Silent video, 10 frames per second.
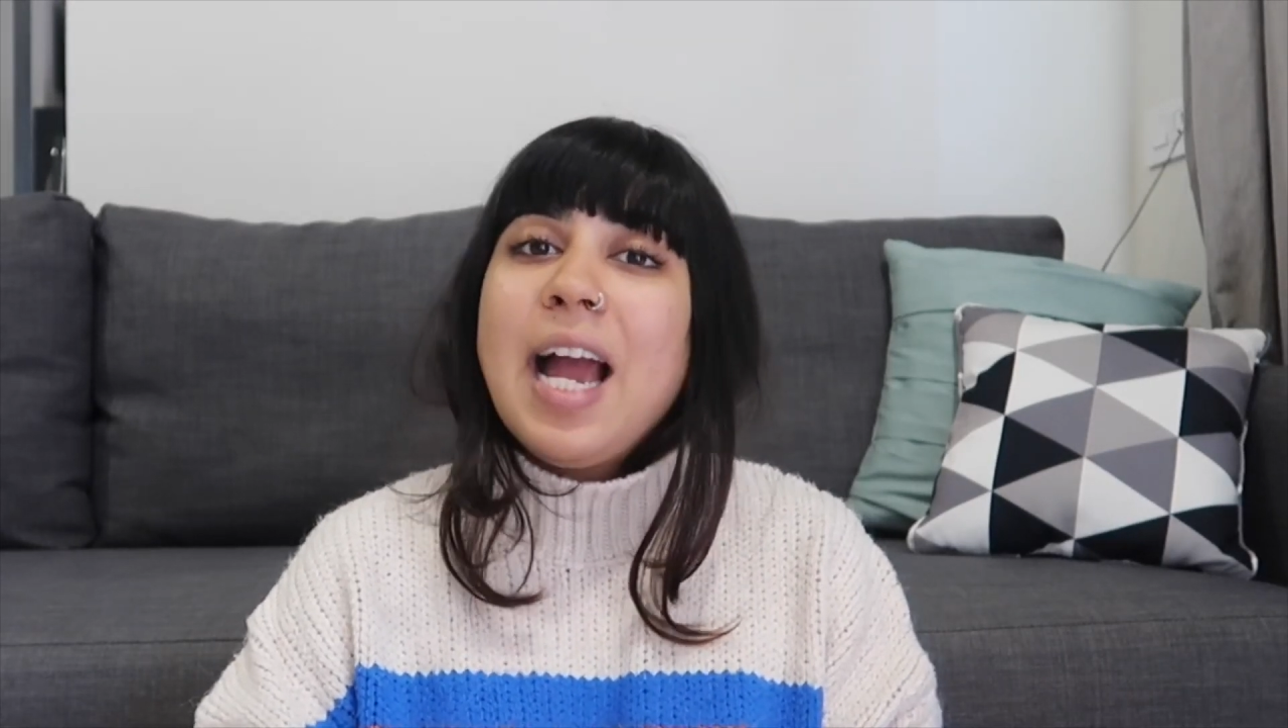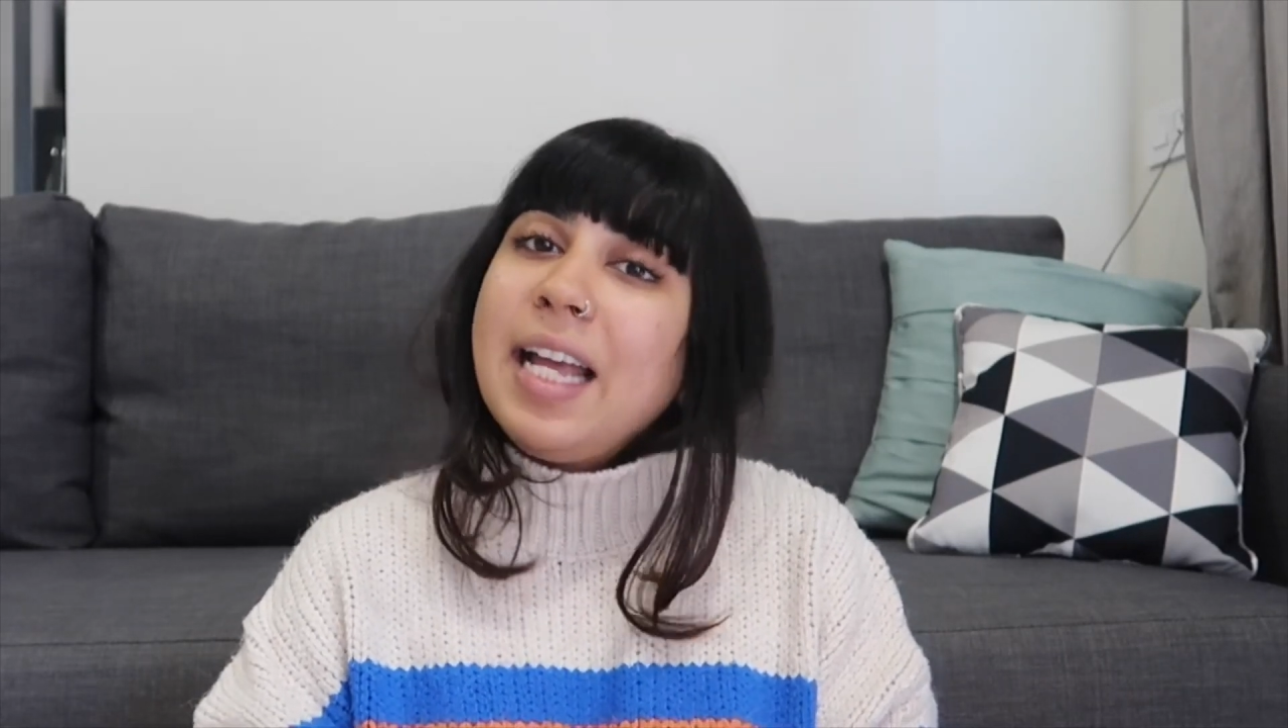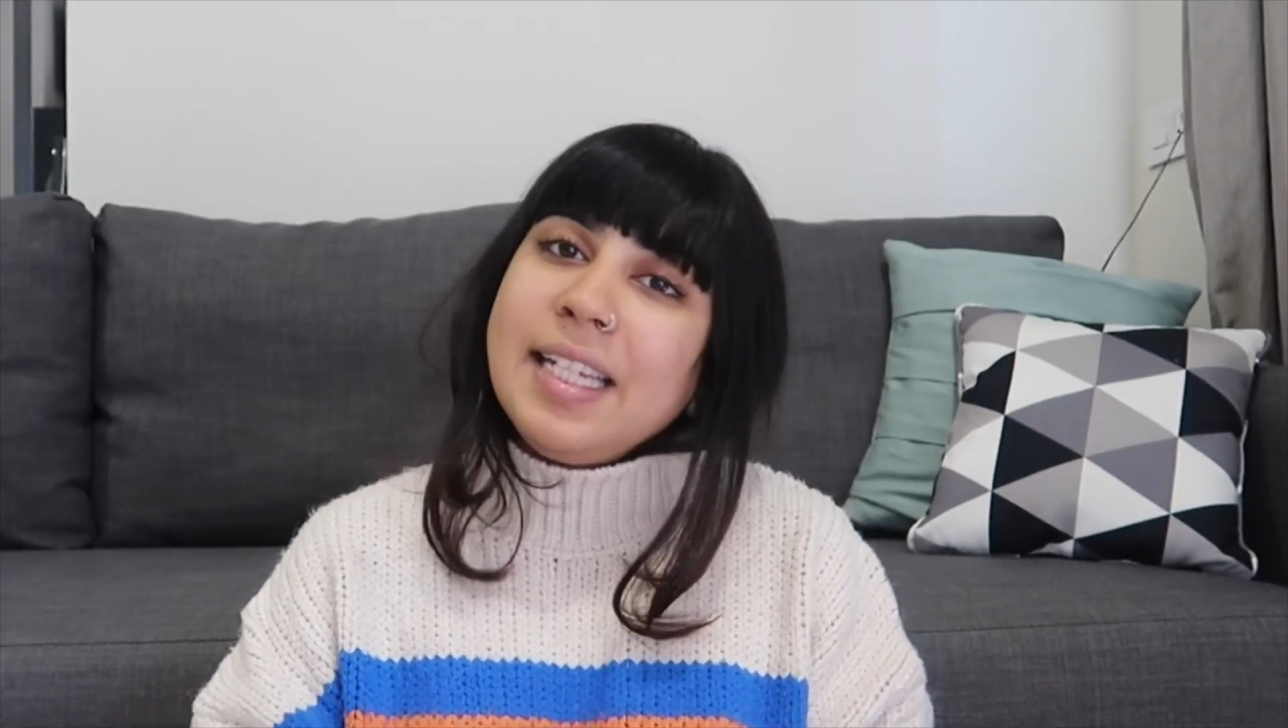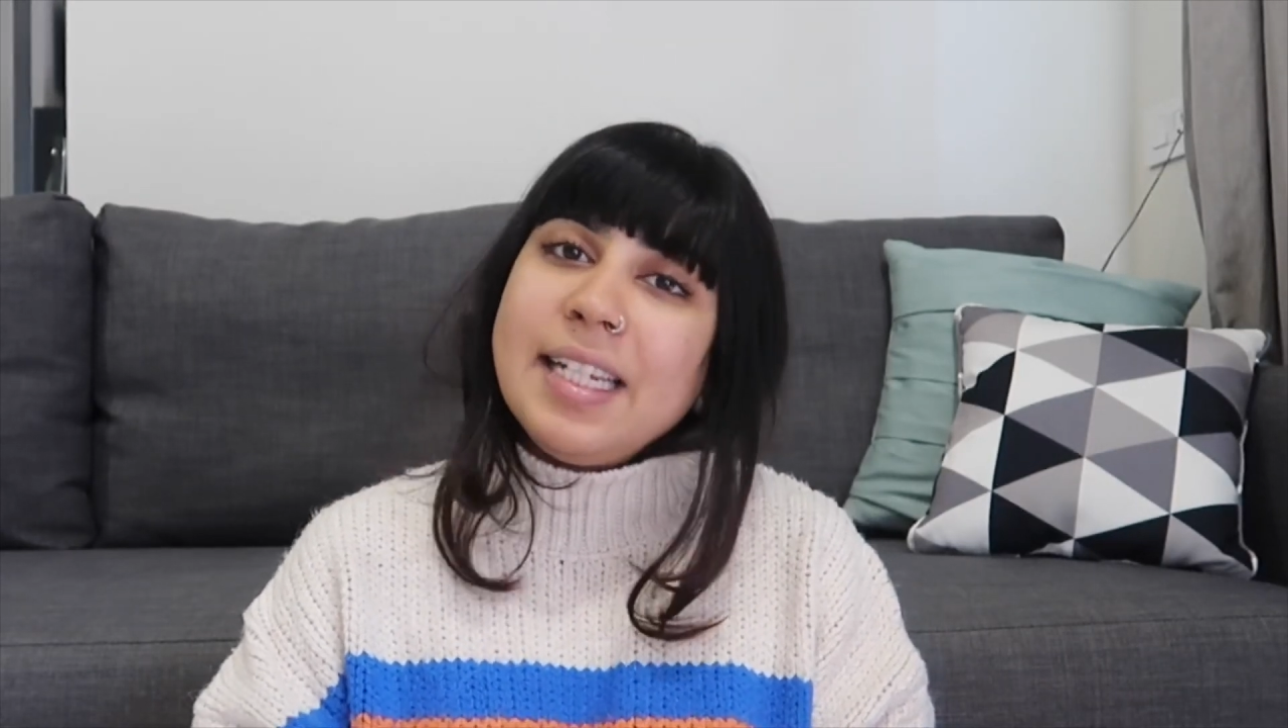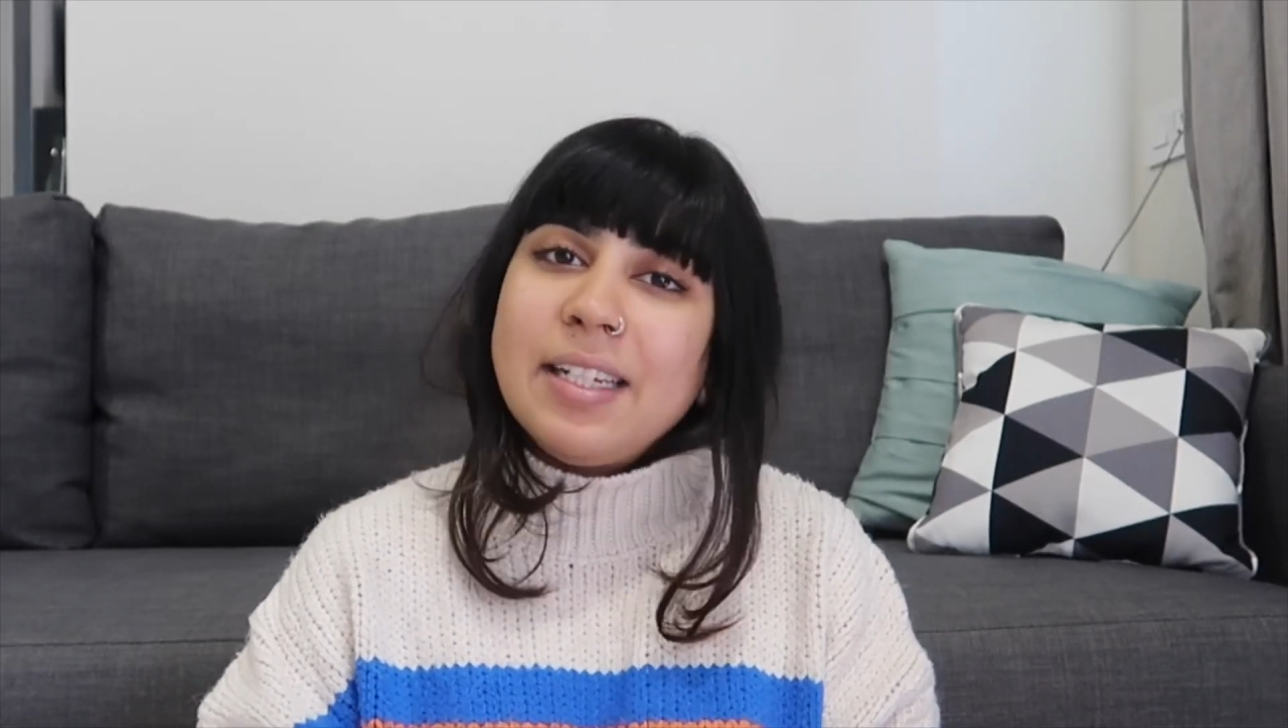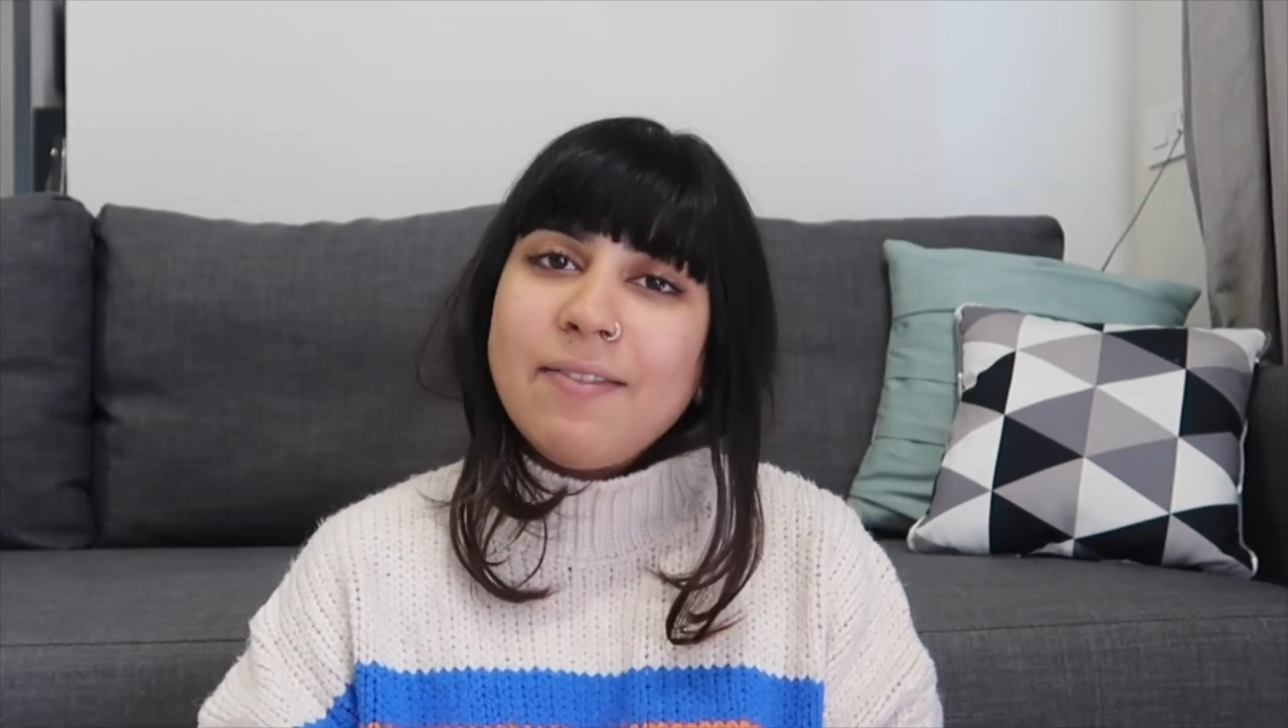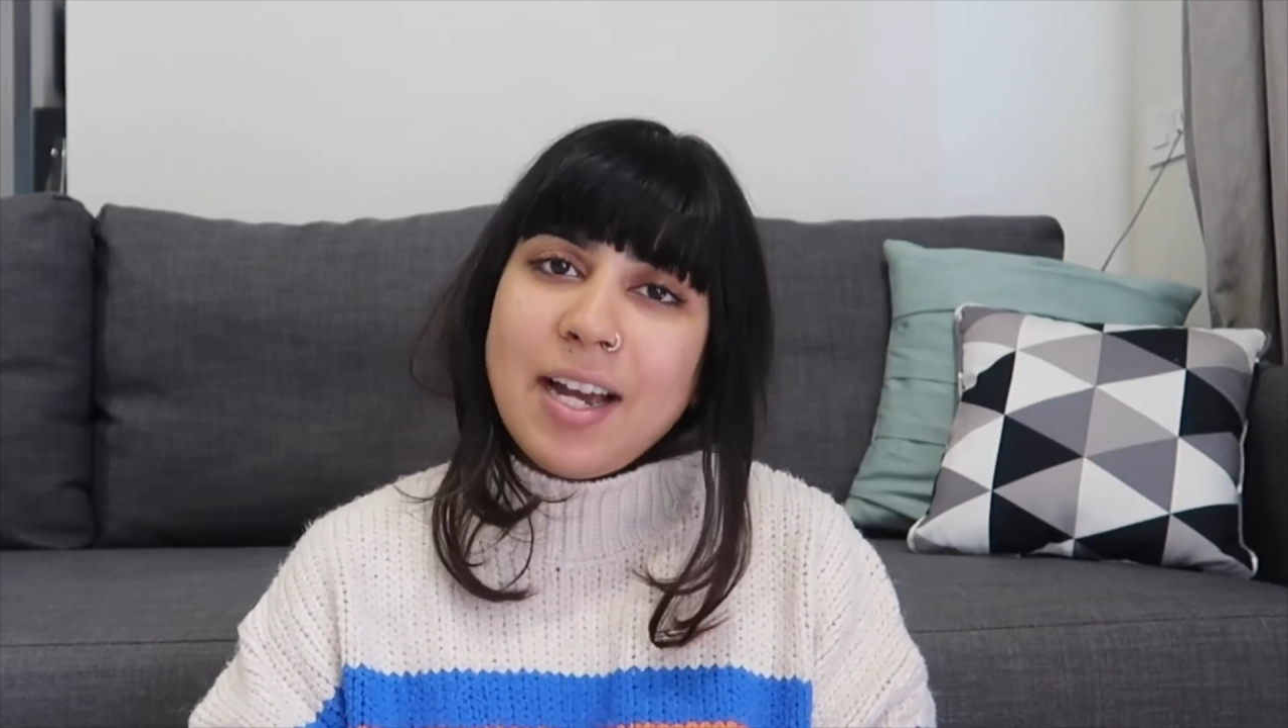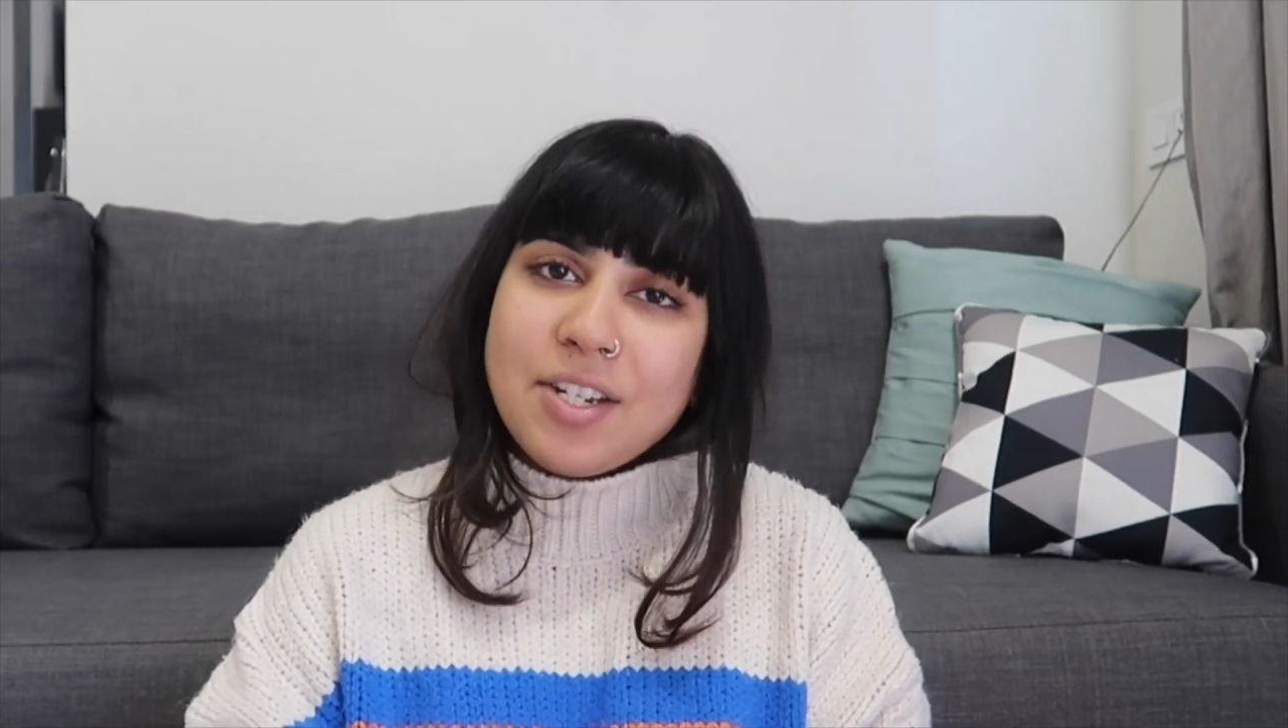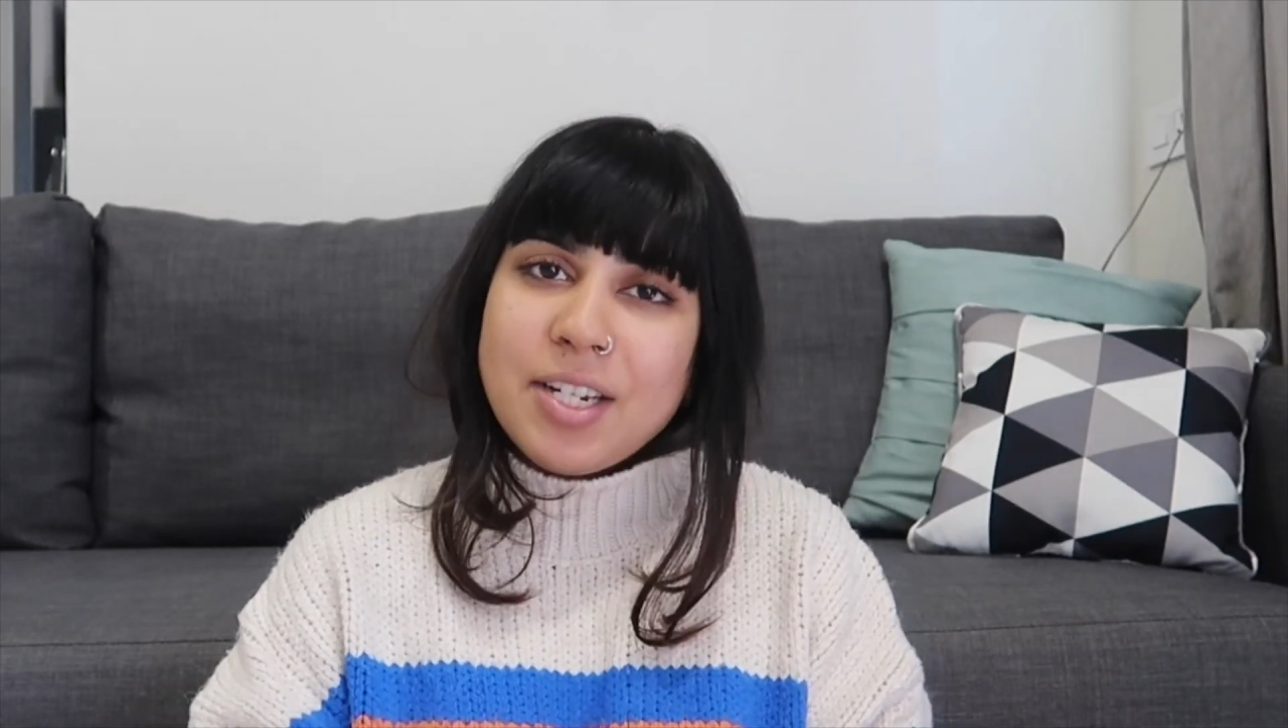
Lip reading: and the Indian fashion